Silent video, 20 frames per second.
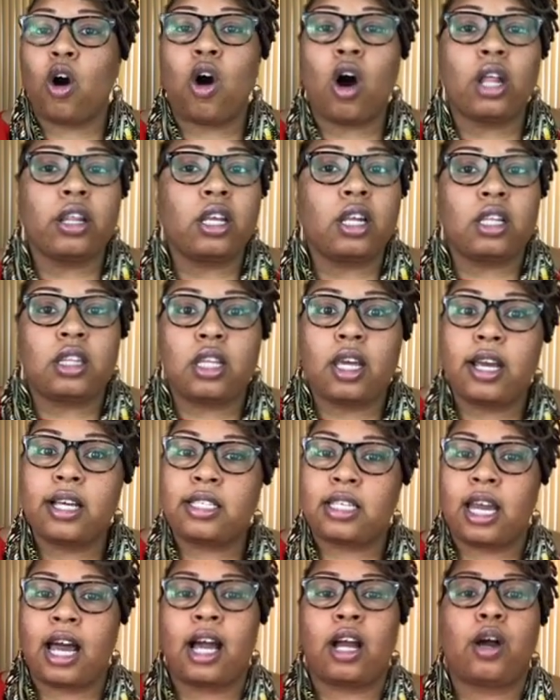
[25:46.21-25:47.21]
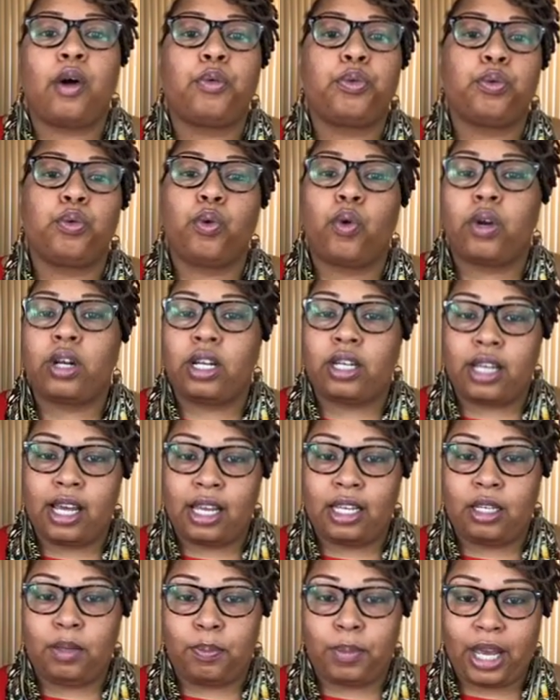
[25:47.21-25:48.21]
all of the things that I go through on a
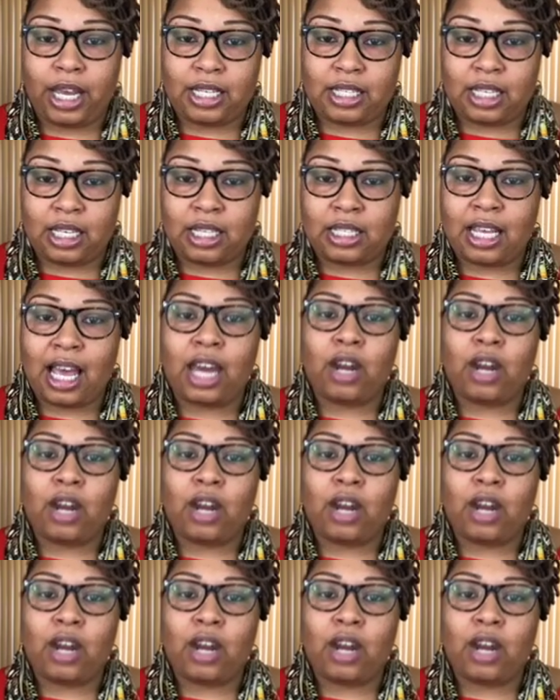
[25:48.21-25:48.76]
daily basis.